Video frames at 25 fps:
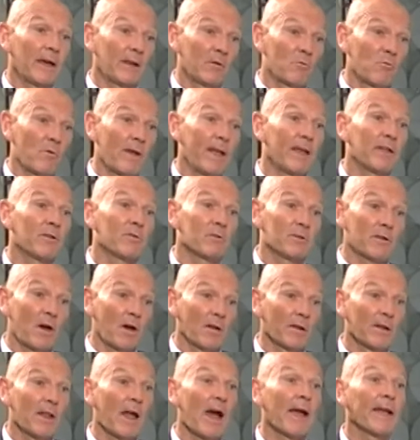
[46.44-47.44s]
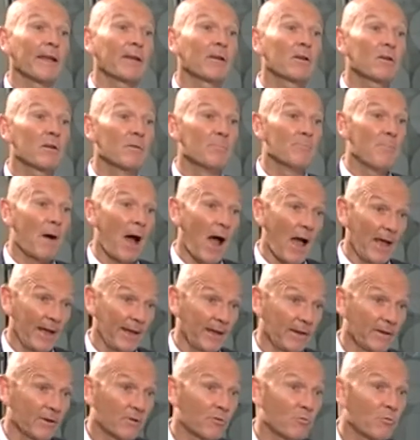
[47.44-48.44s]
and radio and online,
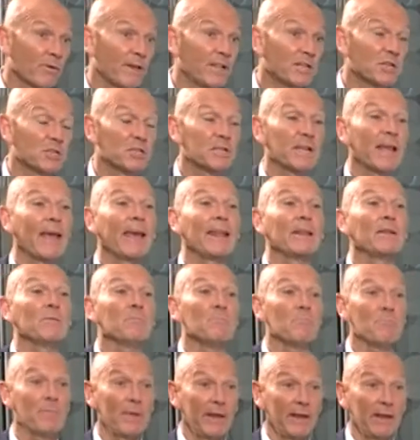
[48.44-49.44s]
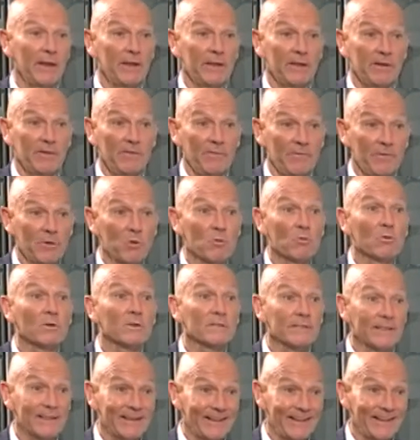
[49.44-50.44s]
combined reach ten million
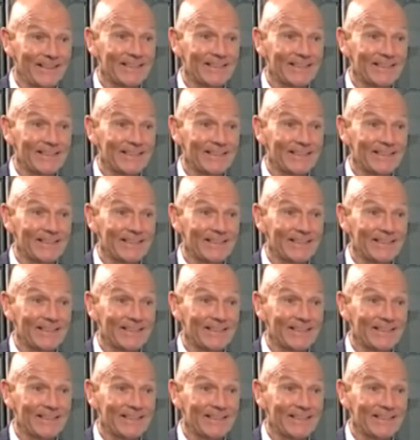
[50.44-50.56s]
viewers and